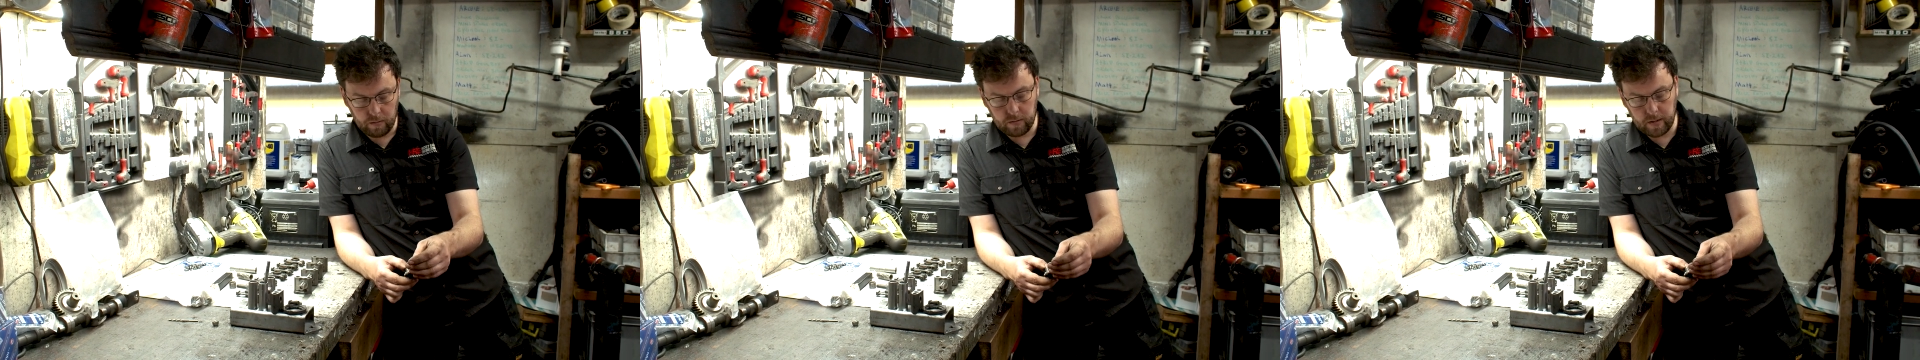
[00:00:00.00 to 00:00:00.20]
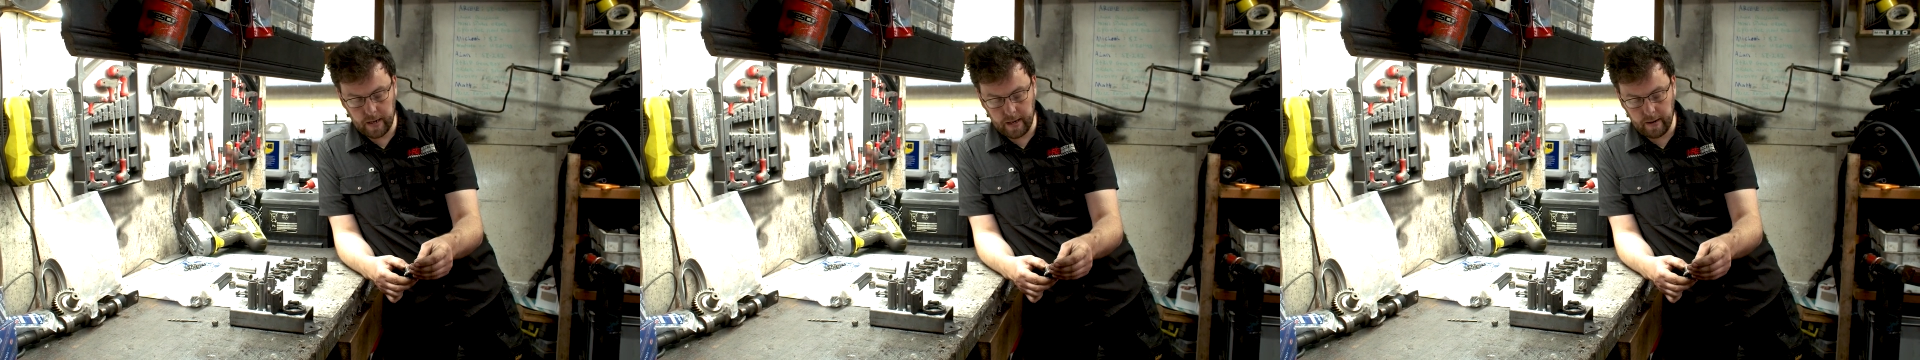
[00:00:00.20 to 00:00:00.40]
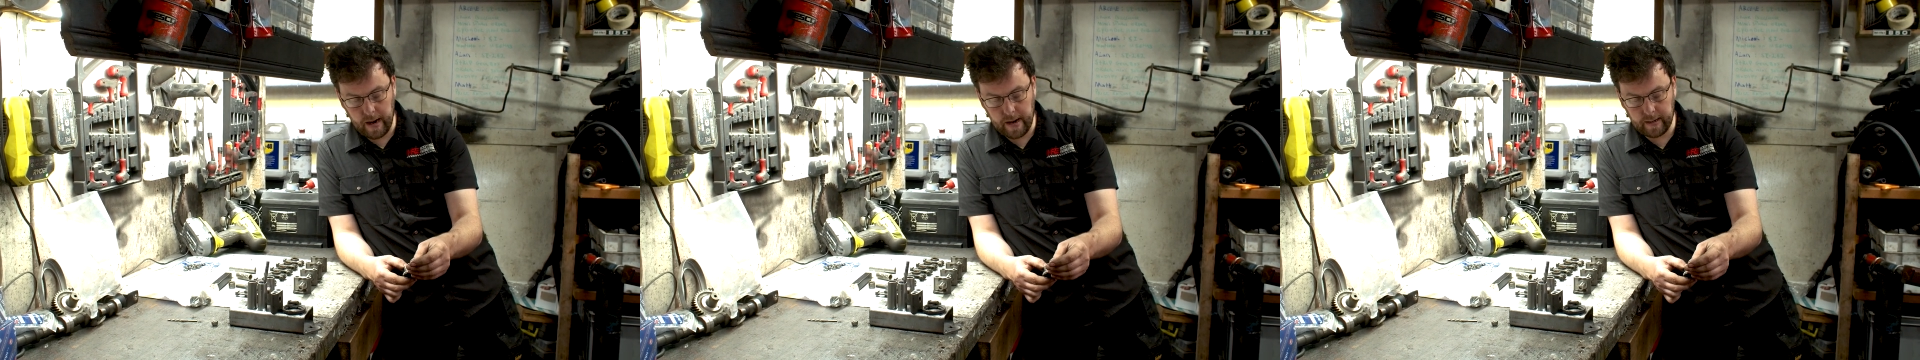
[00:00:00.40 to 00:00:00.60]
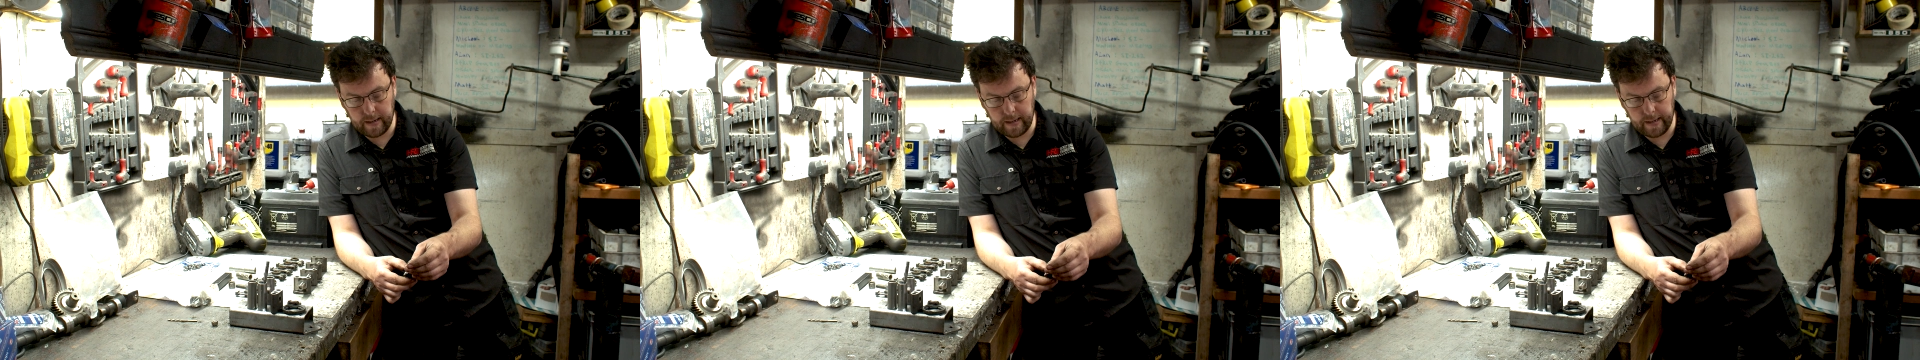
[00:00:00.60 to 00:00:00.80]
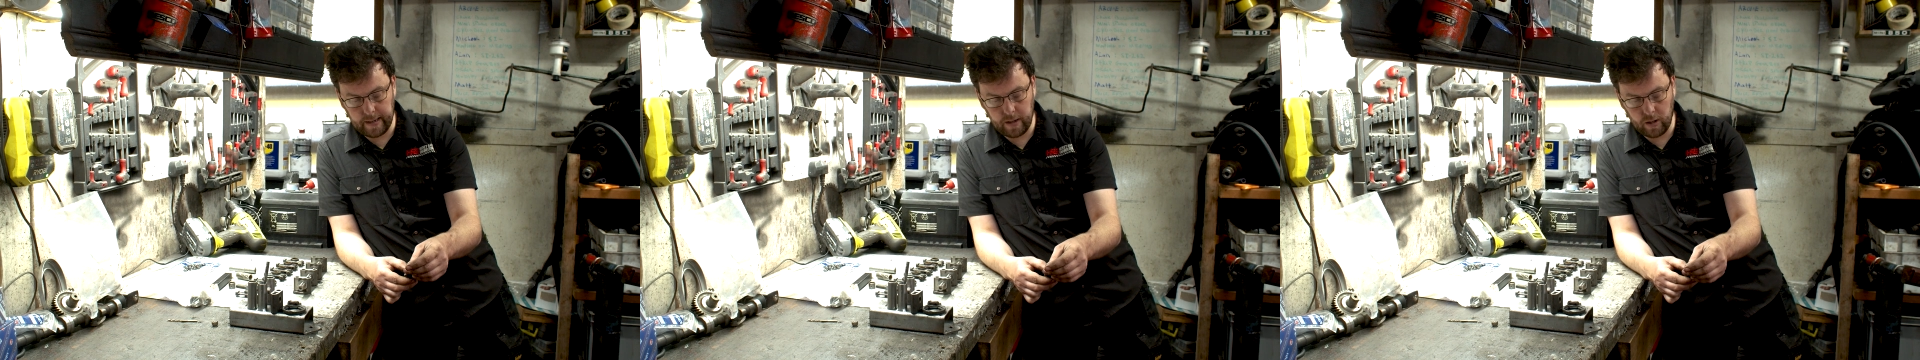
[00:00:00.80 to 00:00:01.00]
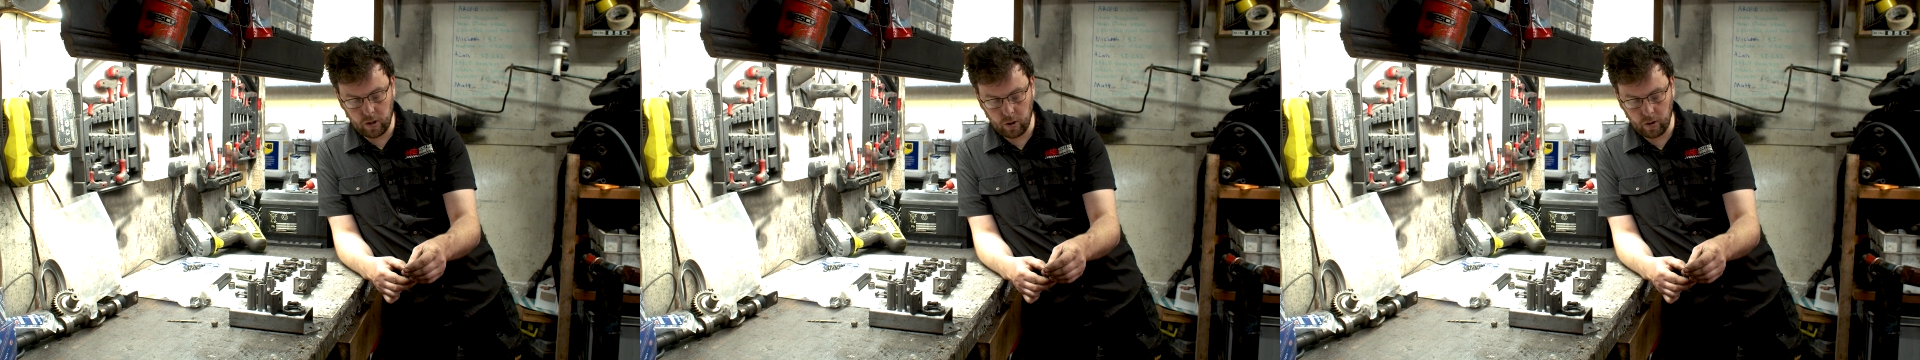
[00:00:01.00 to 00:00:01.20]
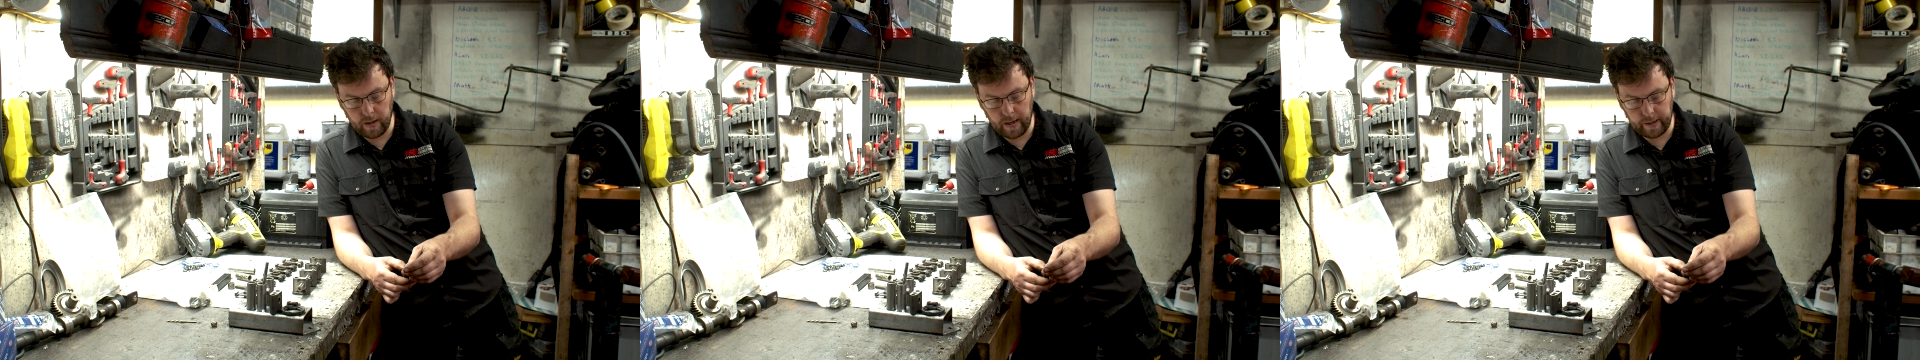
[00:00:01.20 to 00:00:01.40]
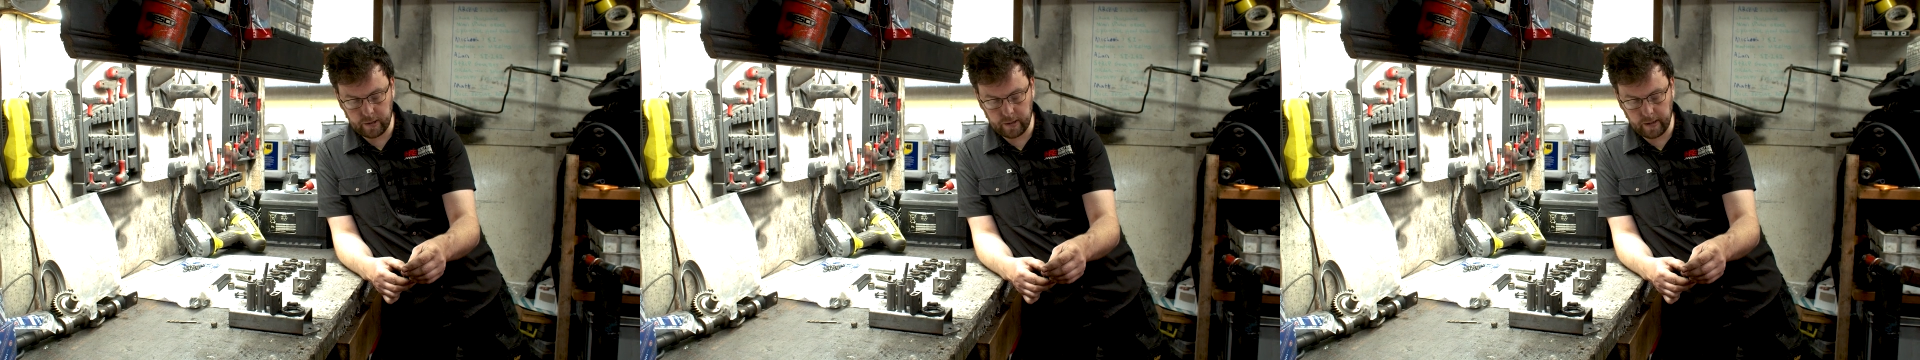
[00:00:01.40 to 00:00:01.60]
theoretically you could
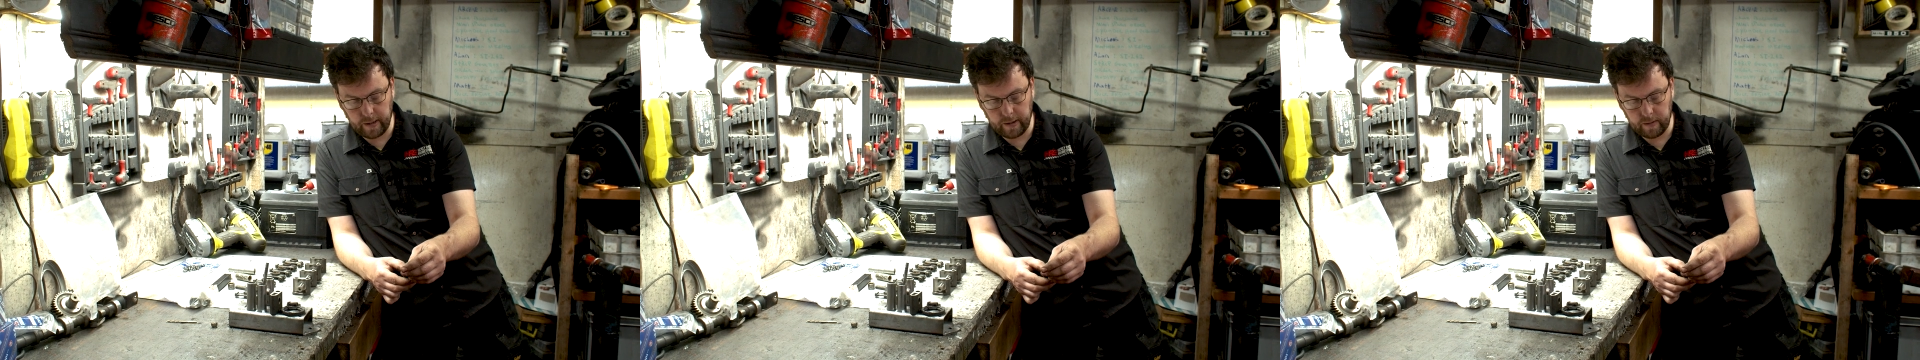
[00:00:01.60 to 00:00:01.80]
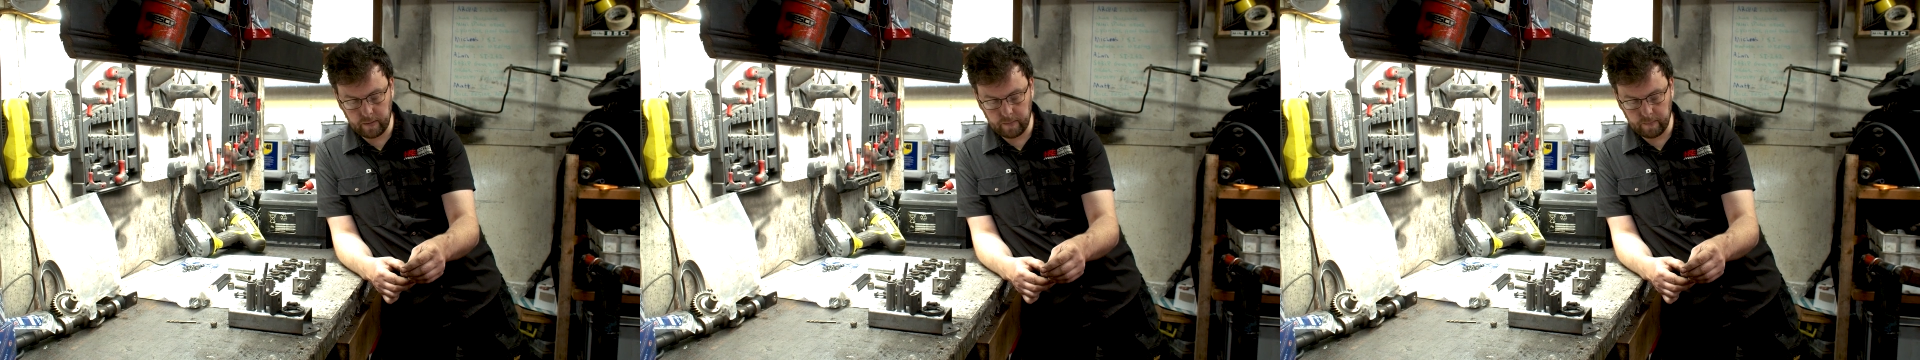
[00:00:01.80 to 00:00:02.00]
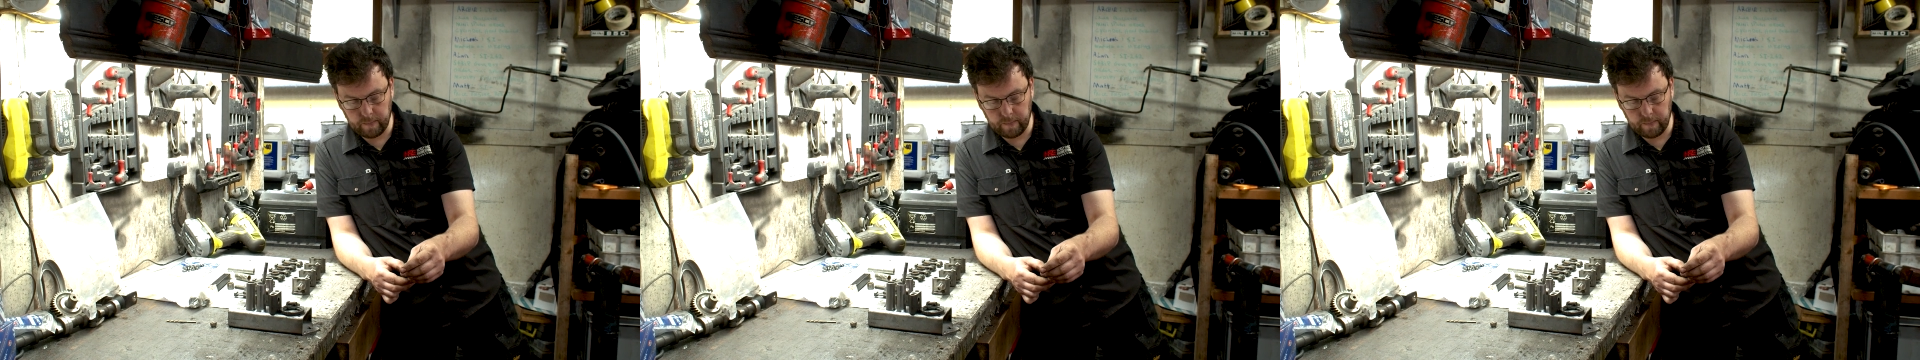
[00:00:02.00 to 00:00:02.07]
actually,